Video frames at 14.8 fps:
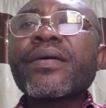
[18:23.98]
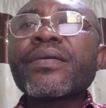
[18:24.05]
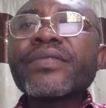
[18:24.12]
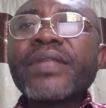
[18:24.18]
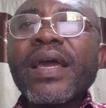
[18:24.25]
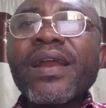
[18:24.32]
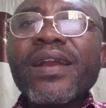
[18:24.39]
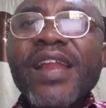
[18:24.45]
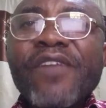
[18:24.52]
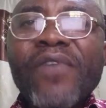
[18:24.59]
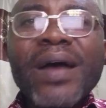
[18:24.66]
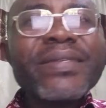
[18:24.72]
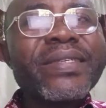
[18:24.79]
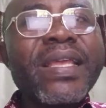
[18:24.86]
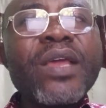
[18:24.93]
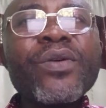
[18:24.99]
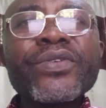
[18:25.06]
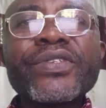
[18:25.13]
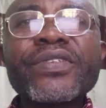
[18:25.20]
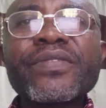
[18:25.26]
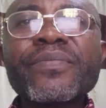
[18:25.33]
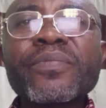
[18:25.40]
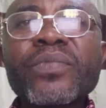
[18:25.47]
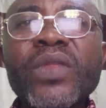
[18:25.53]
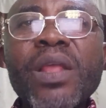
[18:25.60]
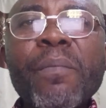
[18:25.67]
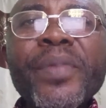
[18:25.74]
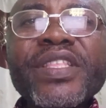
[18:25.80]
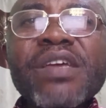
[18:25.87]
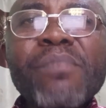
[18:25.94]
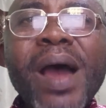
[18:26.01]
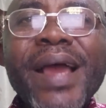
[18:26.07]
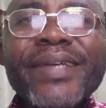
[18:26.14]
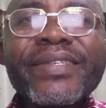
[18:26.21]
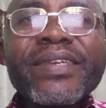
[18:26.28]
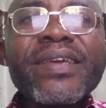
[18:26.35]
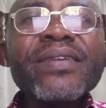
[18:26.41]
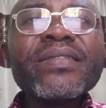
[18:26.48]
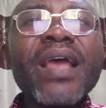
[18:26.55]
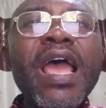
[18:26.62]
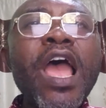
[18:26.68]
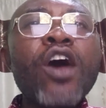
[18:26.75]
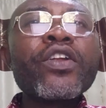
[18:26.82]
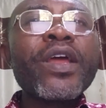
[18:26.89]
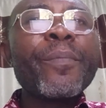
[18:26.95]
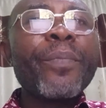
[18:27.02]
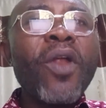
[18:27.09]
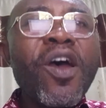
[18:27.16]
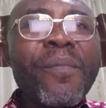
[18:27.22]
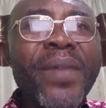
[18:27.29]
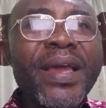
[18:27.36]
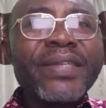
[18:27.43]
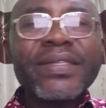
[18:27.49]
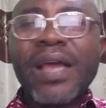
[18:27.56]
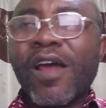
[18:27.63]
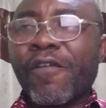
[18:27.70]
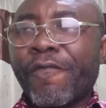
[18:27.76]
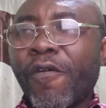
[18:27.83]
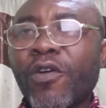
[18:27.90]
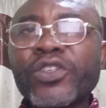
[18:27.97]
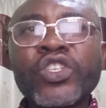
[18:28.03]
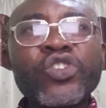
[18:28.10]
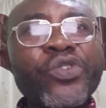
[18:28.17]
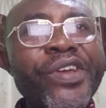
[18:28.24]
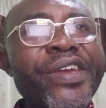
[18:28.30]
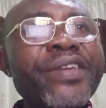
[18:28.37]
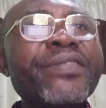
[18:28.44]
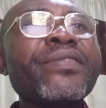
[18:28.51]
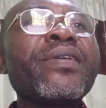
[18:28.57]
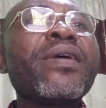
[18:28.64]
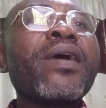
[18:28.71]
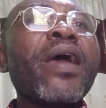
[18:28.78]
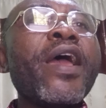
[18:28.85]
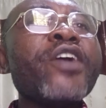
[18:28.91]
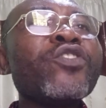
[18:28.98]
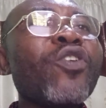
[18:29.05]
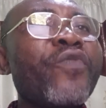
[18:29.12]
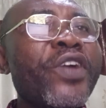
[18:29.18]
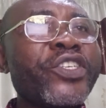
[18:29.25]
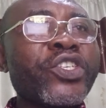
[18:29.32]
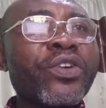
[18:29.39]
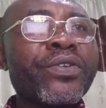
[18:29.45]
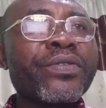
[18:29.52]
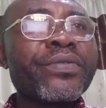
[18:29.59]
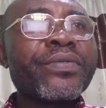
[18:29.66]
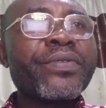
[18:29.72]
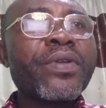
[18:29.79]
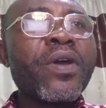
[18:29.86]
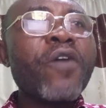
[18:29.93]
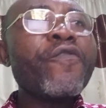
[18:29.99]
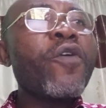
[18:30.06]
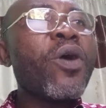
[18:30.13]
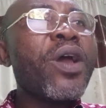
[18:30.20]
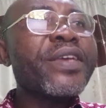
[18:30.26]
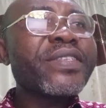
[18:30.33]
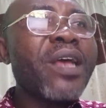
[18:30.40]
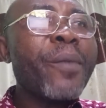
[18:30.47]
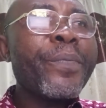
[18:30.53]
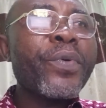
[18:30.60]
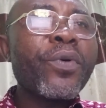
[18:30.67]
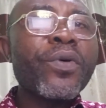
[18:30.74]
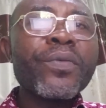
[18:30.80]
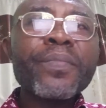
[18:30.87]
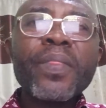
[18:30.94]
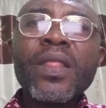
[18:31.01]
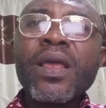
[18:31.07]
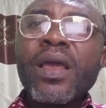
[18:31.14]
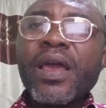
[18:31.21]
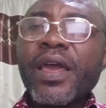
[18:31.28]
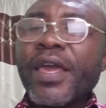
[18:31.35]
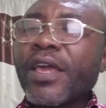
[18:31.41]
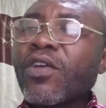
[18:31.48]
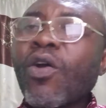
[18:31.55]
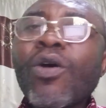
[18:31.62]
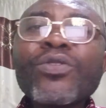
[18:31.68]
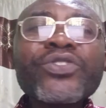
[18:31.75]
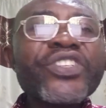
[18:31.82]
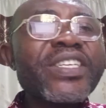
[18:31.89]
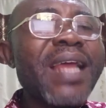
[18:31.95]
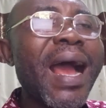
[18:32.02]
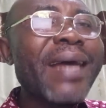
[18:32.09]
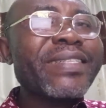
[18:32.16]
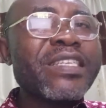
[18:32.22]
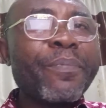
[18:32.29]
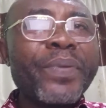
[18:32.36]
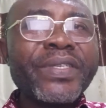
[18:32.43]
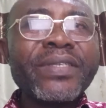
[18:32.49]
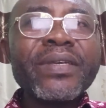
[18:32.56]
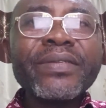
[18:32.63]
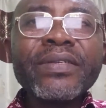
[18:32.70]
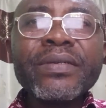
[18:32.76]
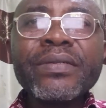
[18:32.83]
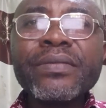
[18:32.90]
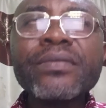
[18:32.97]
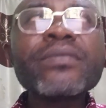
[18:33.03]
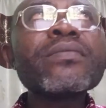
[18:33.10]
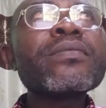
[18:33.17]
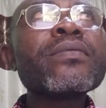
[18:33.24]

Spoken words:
the relevant skills, minimizing unemployment and fostering innovation. For example, a country anticipating